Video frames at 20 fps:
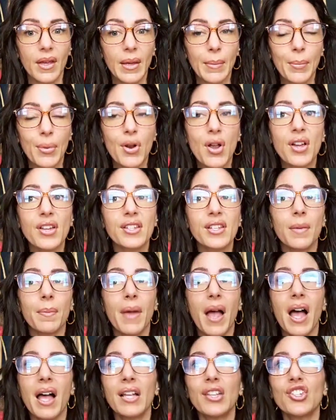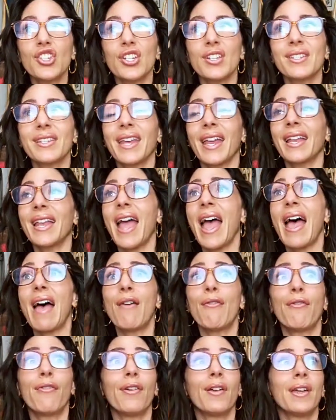But our subconscious can
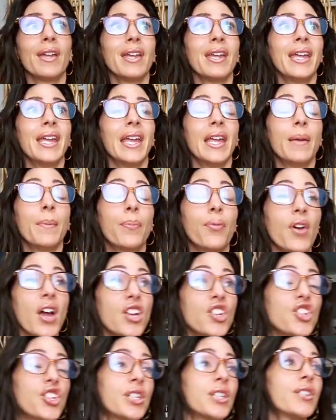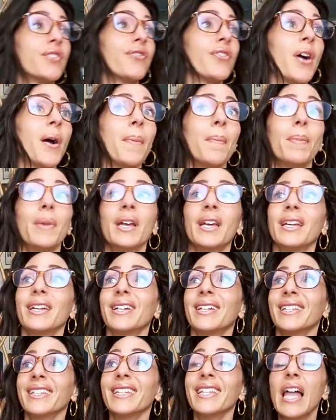have impressions from
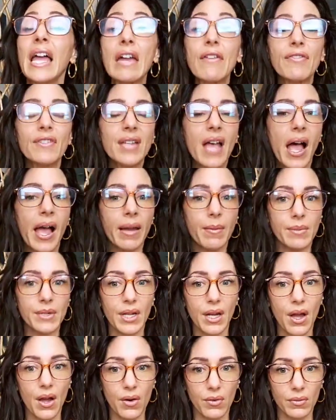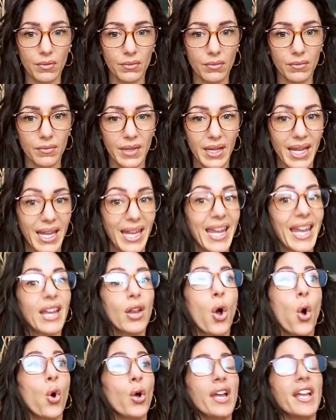lifetimes ago. It
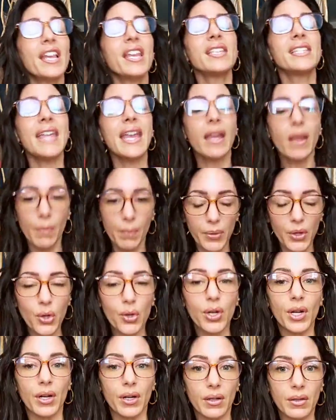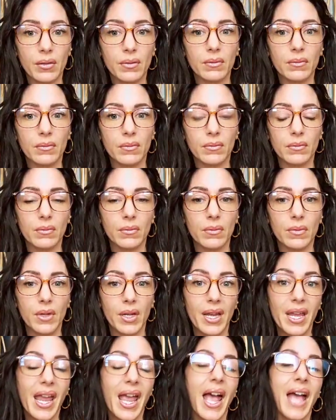is a computer.
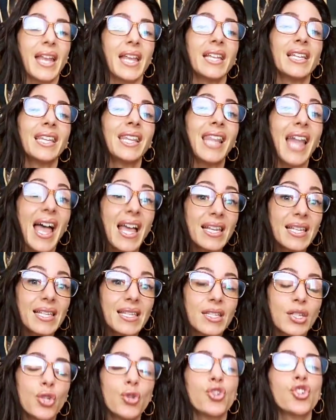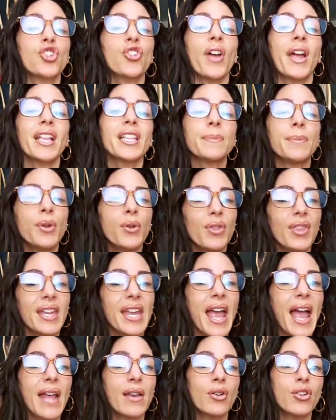And unless you transmute the
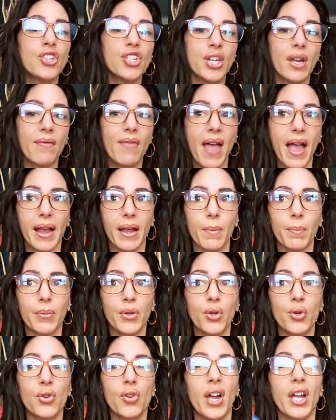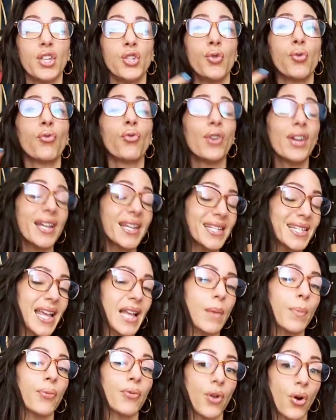energy of that computer and you reset
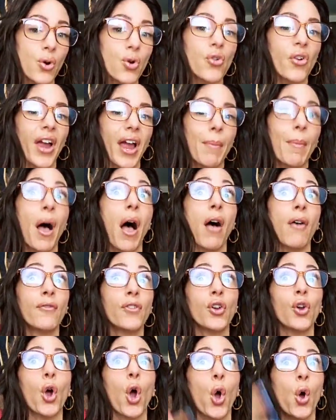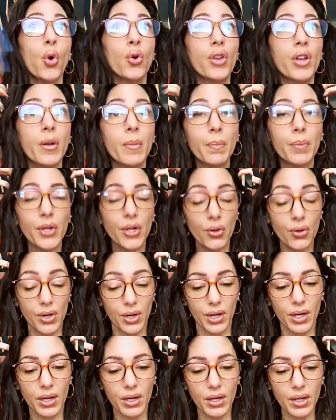a program of your own computer,